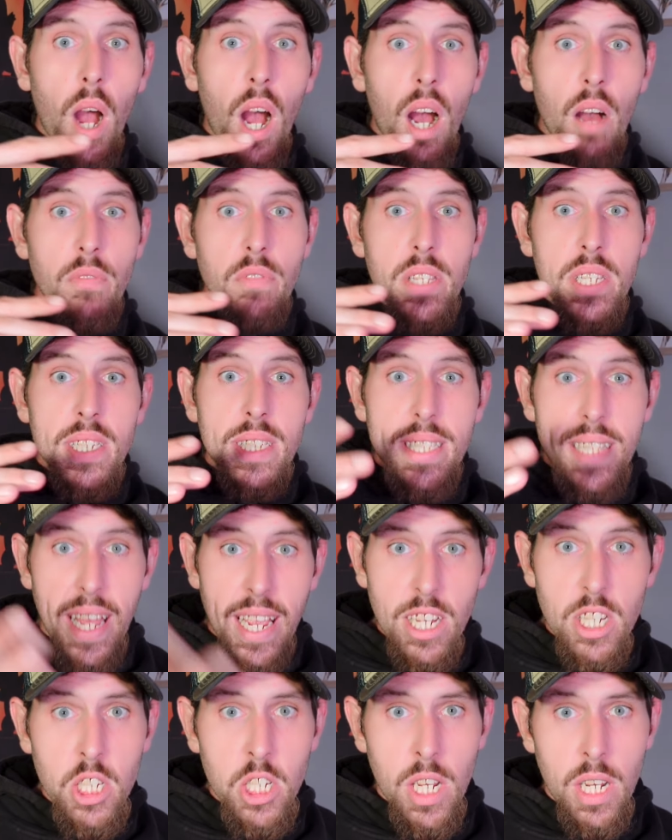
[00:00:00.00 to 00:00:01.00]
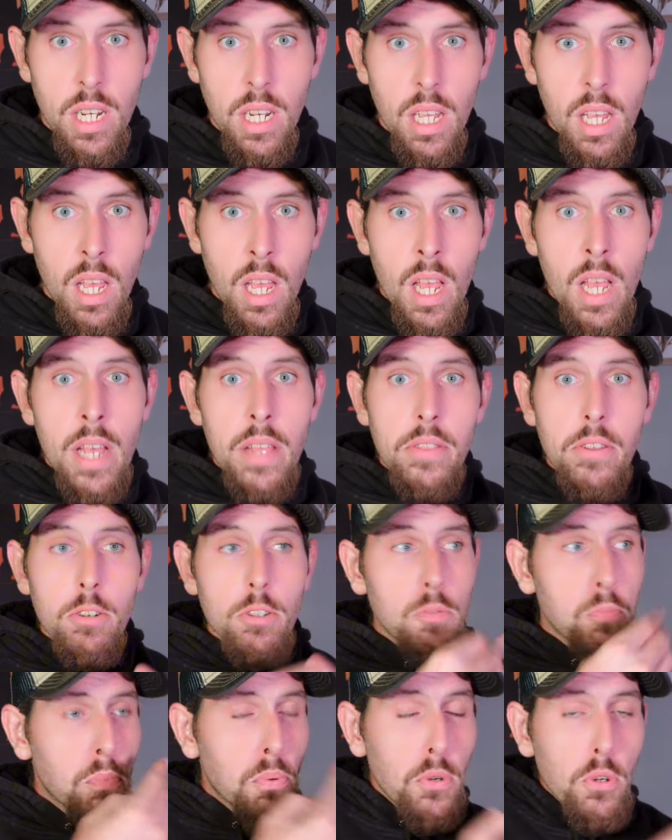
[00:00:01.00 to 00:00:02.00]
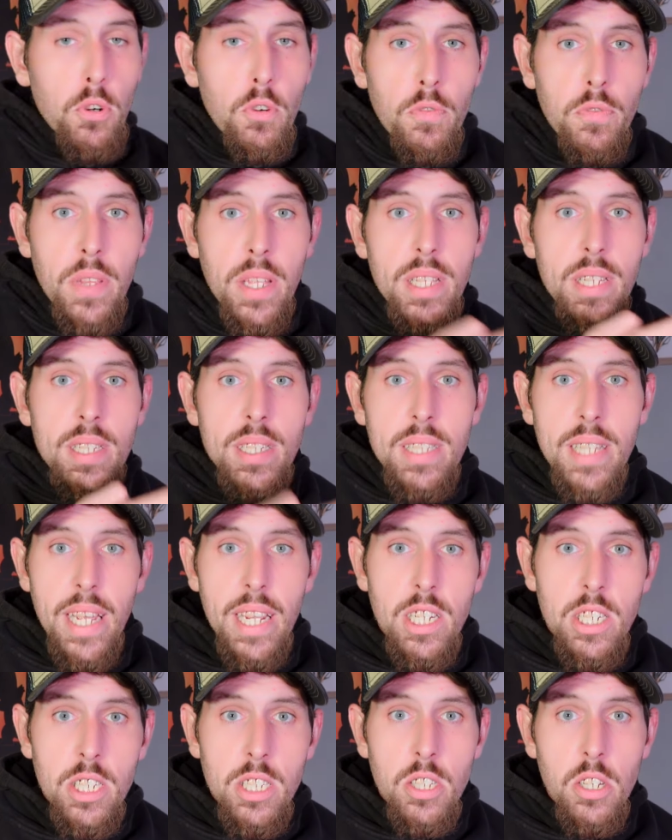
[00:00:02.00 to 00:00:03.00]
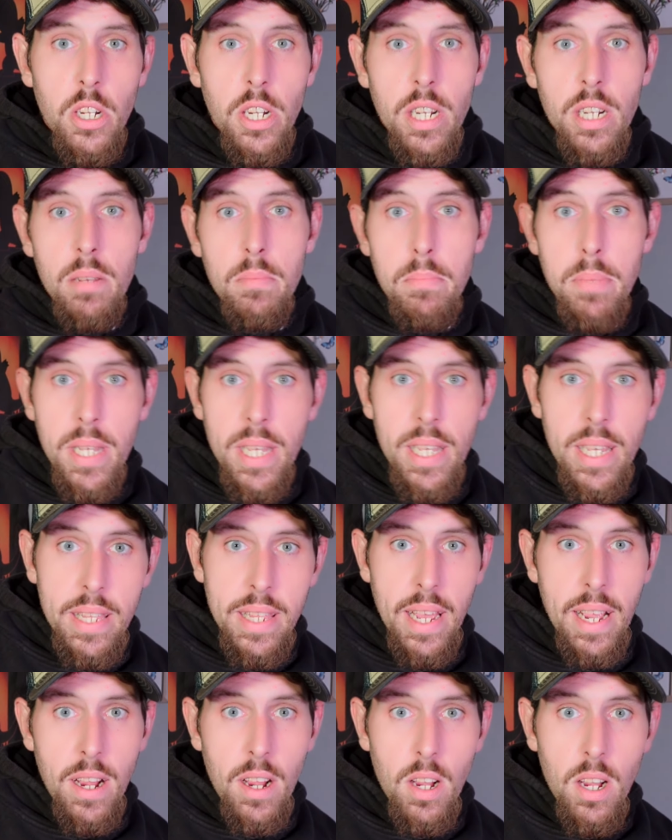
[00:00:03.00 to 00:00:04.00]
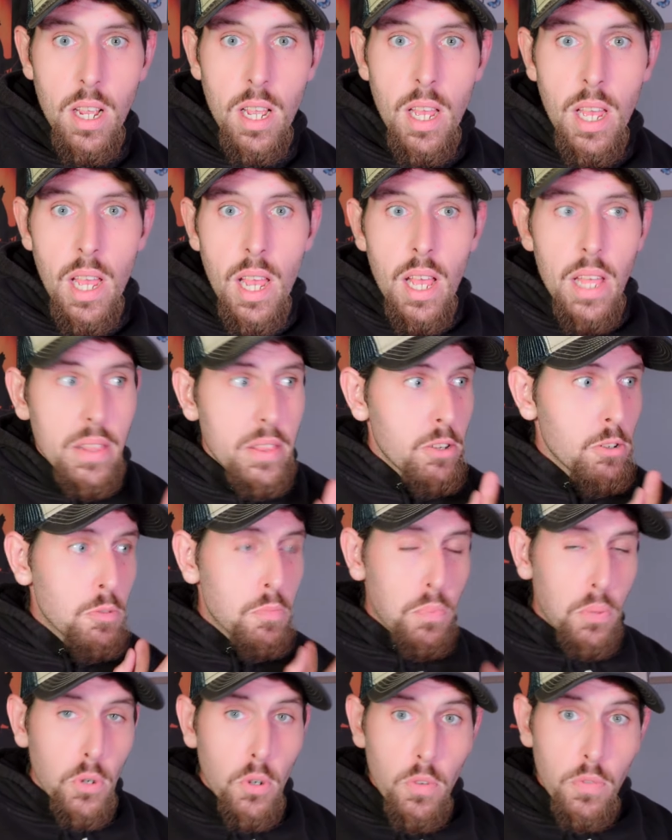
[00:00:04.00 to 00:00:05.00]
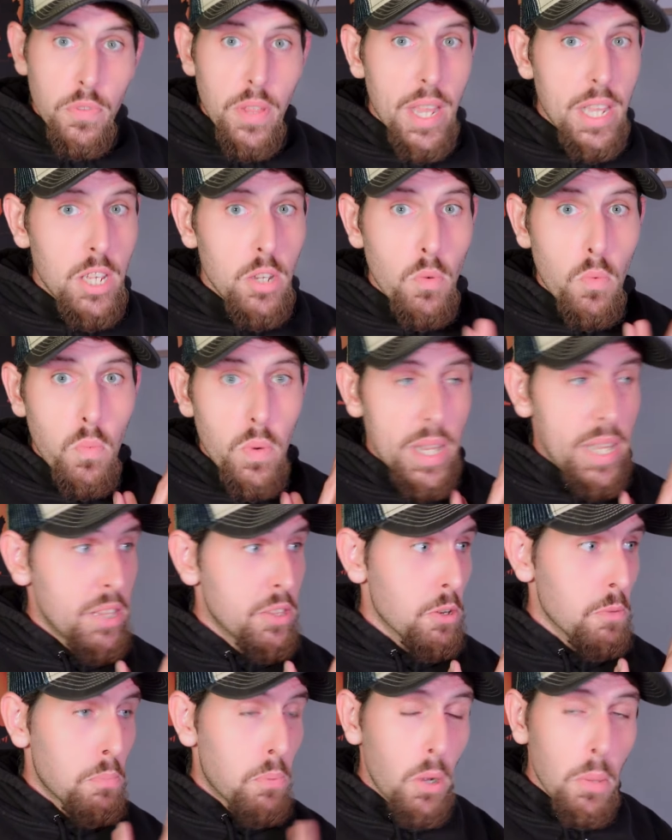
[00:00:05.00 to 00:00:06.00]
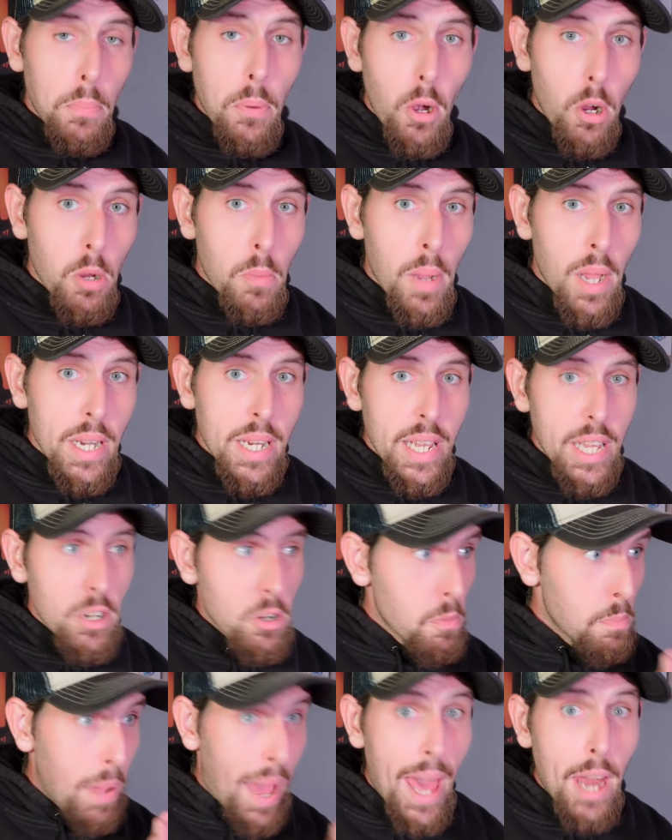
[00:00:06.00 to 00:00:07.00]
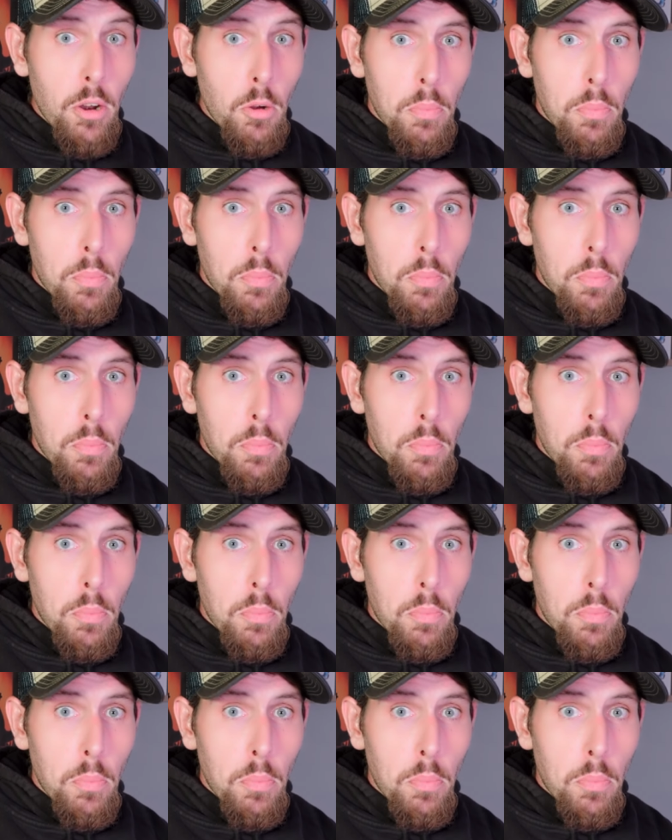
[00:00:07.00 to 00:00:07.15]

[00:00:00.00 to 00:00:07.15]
of the station. There's proof that the stations are going to be there. There's proof that you either put Pokemon in or battle